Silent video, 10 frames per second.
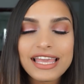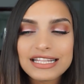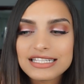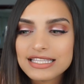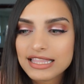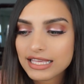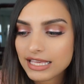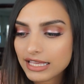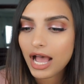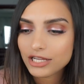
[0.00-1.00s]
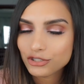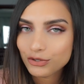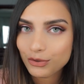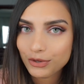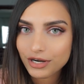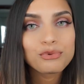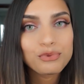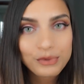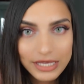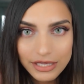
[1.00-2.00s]
it's the
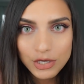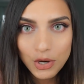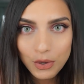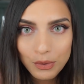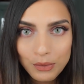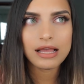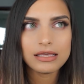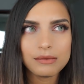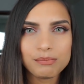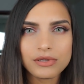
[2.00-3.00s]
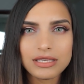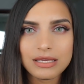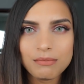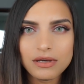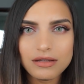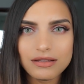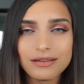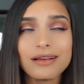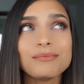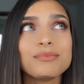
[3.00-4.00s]
HIDROCOR Rio IPANEMA.
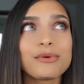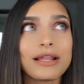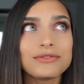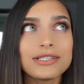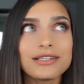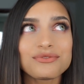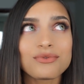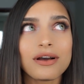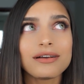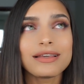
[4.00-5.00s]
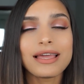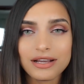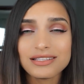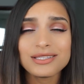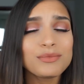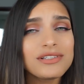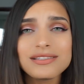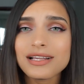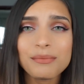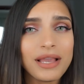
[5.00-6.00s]
I'm pronouncing this wrong again. Guys, someone just
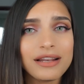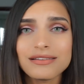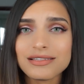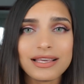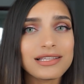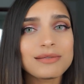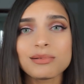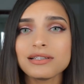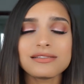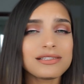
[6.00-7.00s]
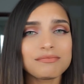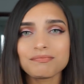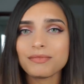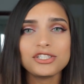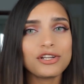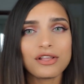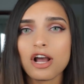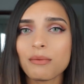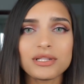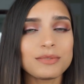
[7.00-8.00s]
tell me how to say this, please. Just mention in the
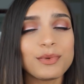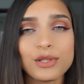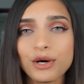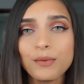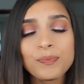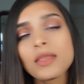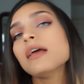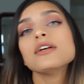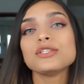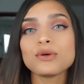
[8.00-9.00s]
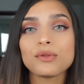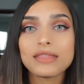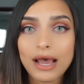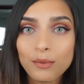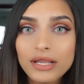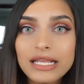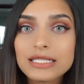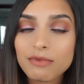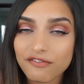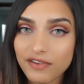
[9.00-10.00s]
comments below. So that one
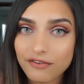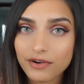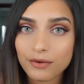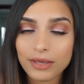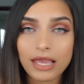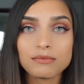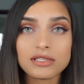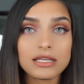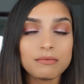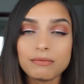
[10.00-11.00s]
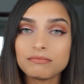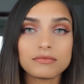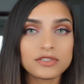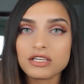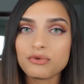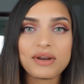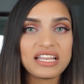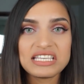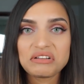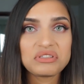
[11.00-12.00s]
is my favorite, okay? I'm just gonna write
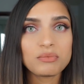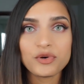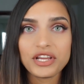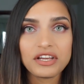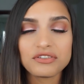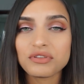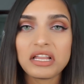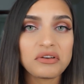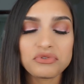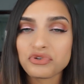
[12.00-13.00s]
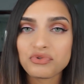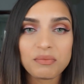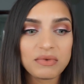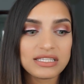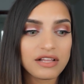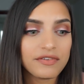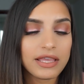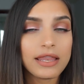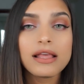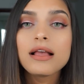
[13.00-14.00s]
it down somewhere here so that I don't screw up myself
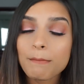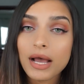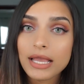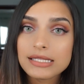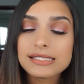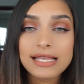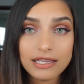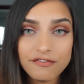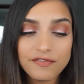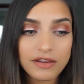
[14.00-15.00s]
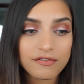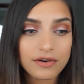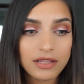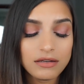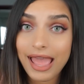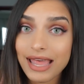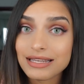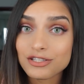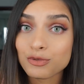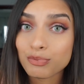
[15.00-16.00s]
again. My second favorite,
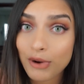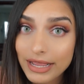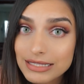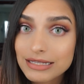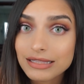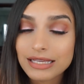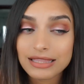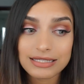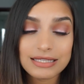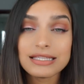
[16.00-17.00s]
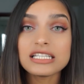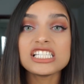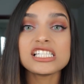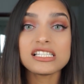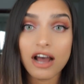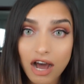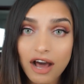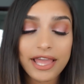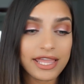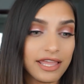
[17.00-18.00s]
and surprisingly, this is a
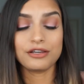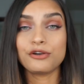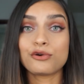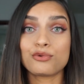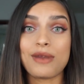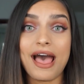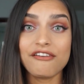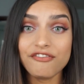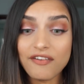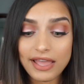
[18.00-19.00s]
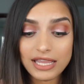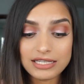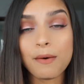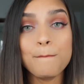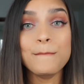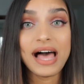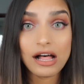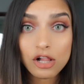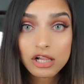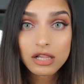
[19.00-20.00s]
tie. The graphite, the
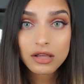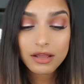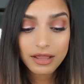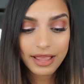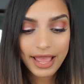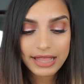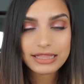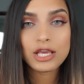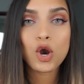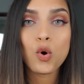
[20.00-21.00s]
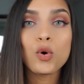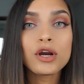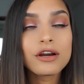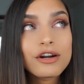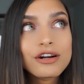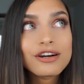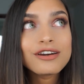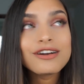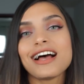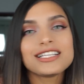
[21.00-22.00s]
mel, and the
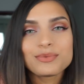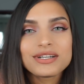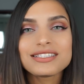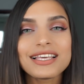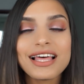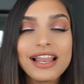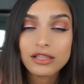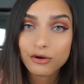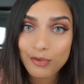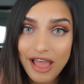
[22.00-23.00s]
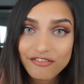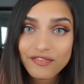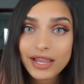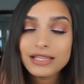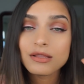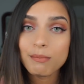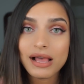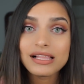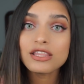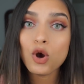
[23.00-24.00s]
ochre. I just wanted to say that. The graphite, the
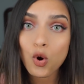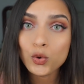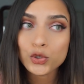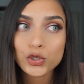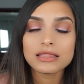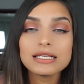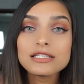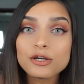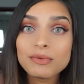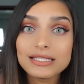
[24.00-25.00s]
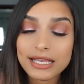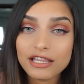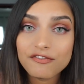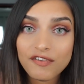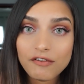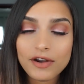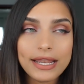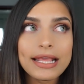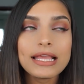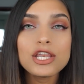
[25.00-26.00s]
mel, and the ochre. These are my second favorite,
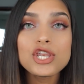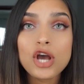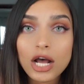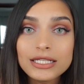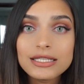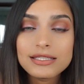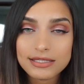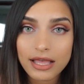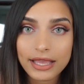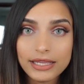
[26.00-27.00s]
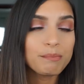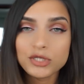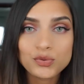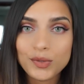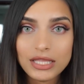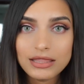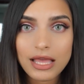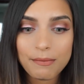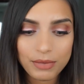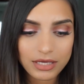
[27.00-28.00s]
and I cannot decide between
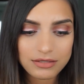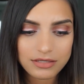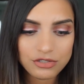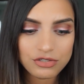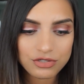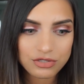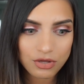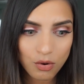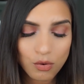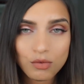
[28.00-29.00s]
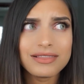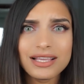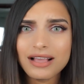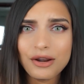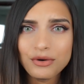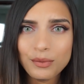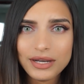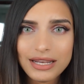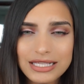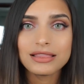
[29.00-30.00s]
them because they're so, like, I don't know what
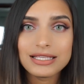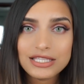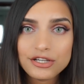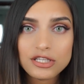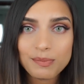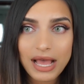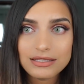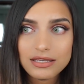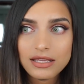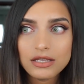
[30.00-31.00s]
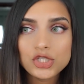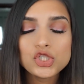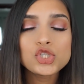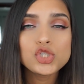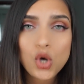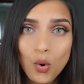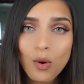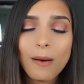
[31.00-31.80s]
it is. This year's opacity is so